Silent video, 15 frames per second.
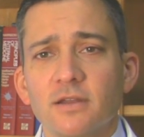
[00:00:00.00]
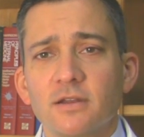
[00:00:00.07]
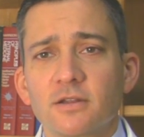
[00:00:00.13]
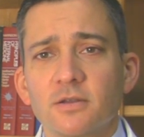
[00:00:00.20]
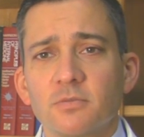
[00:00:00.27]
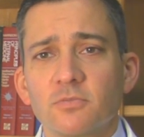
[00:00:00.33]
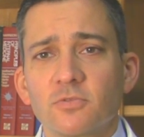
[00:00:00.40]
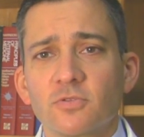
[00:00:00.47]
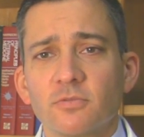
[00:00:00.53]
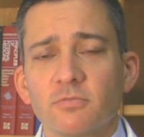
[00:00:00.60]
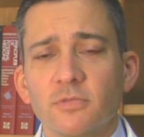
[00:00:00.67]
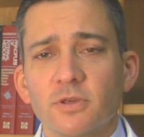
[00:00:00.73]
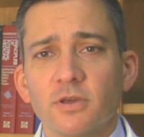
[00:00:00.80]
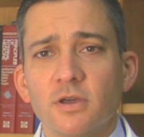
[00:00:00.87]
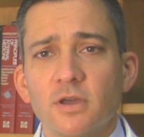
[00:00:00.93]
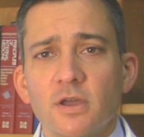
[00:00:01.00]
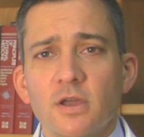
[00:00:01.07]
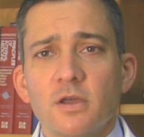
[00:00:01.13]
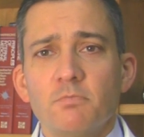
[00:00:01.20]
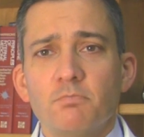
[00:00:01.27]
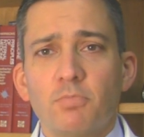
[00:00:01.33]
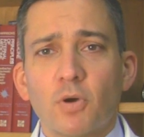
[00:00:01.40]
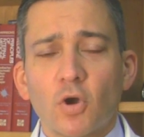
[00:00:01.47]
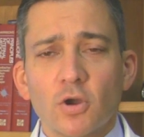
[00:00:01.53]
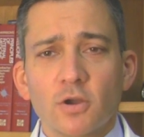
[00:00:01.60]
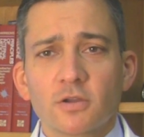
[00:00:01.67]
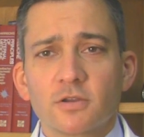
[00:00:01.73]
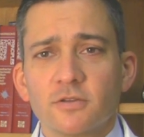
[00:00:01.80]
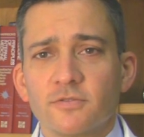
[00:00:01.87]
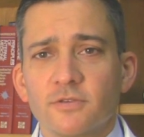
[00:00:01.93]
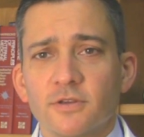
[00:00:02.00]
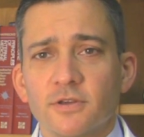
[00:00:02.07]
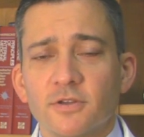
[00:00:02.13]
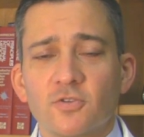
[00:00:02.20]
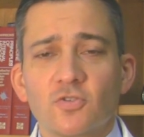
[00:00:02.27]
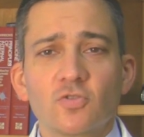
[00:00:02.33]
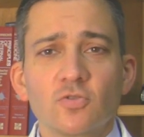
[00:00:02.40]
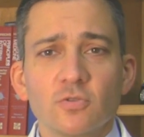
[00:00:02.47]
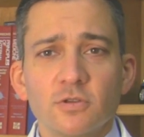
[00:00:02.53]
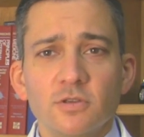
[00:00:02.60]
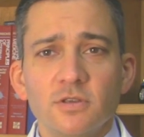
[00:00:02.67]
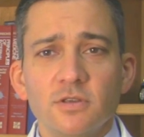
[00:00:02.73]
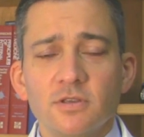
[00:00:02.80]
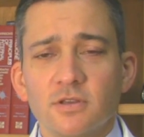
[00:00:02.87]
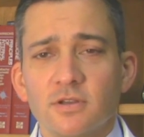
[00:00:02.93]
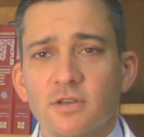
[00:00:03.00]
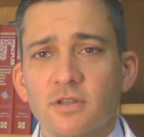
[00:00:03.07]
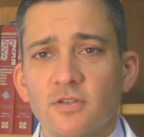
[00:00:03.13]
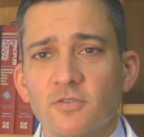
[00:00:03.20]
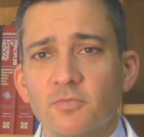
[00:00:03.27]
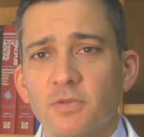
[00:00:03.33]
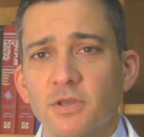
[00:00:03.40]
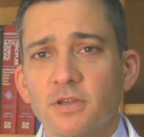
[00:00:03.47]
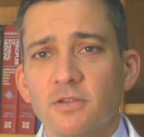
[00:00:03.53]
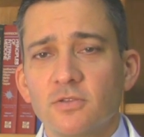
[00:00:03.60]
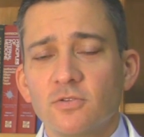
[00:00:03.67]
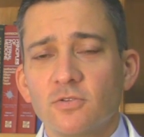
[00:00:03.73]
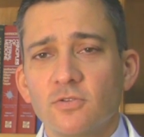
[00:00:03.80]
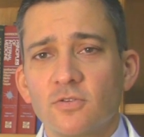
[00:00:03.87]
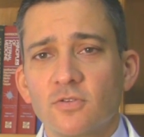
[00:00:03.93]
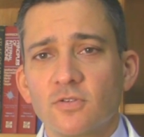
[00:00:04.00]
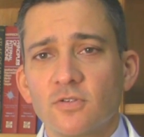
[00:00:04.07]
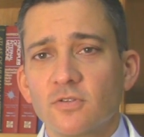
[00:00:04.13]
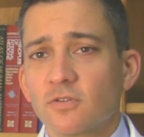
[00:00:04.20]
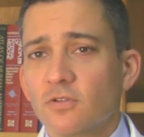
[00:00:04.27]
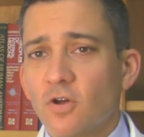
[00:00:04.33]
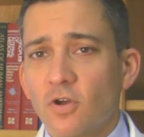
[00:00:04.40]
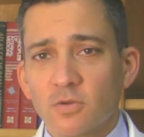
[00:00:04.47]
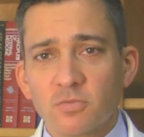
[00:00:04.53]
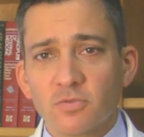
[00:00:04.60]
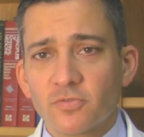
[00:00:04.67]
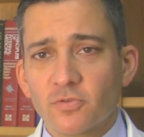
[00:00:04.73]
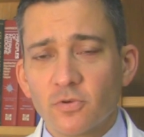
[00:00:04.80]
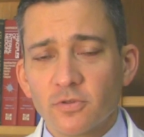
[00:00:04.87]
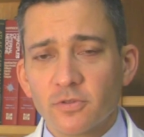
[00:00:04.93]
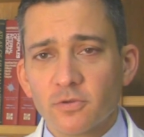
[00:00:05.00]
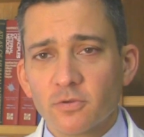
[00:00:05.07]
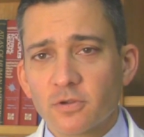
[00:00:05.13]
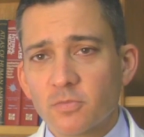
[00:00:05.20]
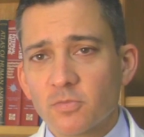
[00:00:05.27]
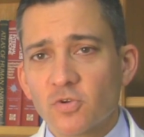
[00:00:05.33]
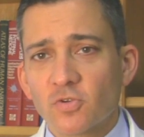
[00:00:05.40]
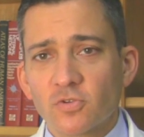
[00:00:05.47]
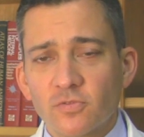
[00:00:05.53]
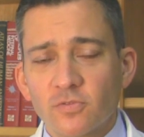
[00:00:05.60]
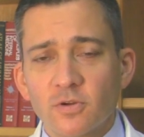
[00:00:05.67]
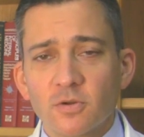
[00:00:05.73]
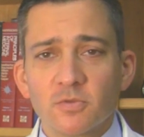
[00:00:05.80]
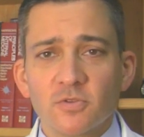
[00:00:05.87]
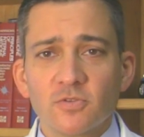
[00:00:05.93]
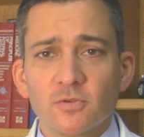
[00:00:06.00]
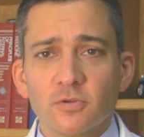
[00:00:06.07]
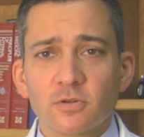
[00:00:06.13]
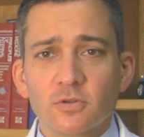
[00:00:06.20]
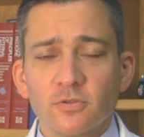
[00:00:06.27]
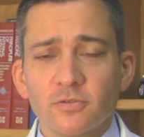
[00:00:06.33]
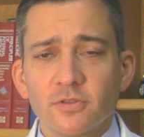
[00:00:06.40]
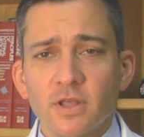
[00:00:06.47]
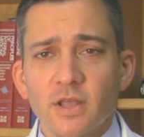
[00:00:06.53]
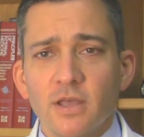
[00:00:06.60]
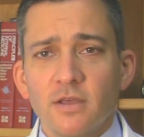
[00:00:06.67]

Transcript: It comes from the bark of a tree and has been used since long before there were commercial pharmaceuticals